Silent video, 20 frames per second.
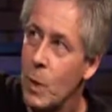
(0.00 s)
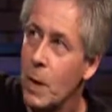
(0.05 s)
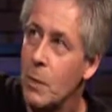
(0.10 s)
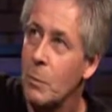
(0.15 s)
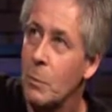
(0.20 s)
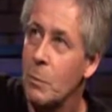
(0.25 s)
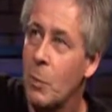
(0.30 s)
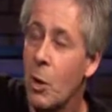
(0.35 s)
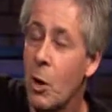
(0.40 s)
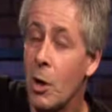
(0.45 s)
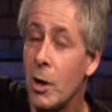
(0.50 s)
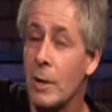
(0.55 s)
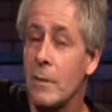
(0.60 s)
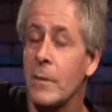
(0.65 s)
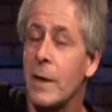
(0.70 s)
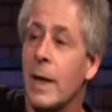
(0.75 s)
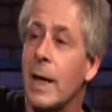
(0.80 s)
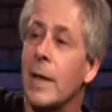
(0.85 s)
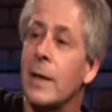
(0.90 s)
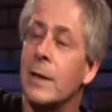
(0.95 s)
Well, part
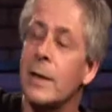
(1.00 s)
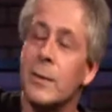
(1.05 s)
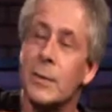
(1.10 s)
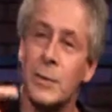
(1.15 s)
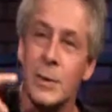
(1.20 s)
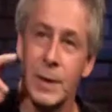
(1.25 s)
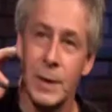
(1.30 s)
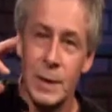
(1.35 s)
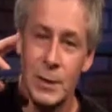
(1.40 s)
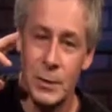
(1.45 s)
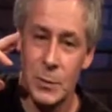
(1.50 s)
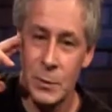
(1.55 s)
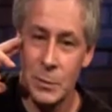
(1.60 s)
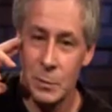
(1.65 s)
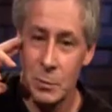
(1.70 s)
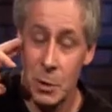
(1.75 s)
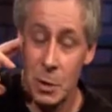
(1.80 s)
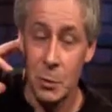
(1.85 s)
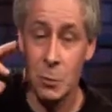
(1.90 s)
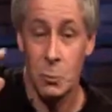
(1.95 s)
of that is
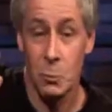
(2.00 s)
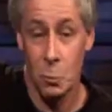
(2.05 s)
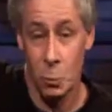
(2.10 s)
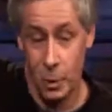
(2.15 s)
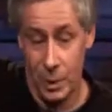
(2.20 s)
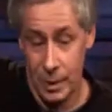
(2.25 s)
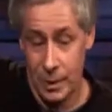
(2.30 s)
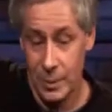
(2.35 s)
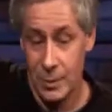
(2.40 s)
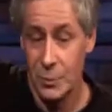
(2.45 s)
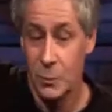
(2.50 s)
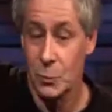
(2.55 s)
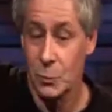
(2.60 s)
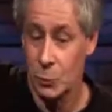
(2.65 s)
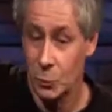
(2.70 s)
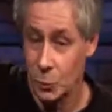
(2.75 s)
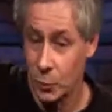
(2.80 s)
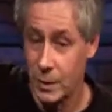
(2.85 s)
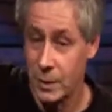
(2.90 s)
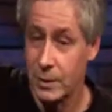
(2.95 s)
one is
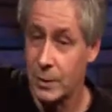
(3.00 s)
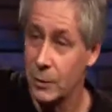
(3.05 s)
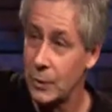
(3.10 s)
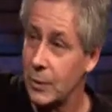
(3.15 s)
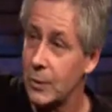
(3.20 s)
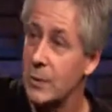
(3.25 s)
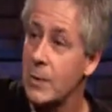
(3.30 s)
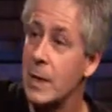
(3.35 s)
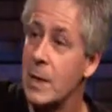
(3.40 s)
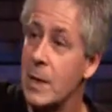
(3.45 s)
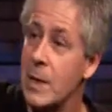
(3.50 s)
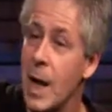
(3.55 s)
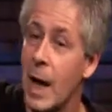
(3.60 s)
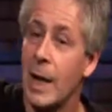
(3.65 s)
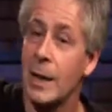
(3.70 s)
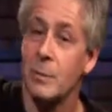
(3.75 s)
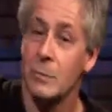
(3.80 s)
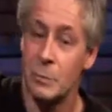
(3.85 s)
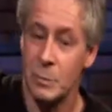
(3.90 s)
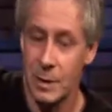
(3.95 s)
learning to listen and
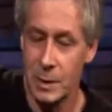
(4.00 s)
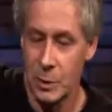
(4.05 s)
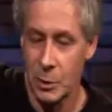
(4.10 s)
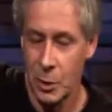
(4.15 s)
not,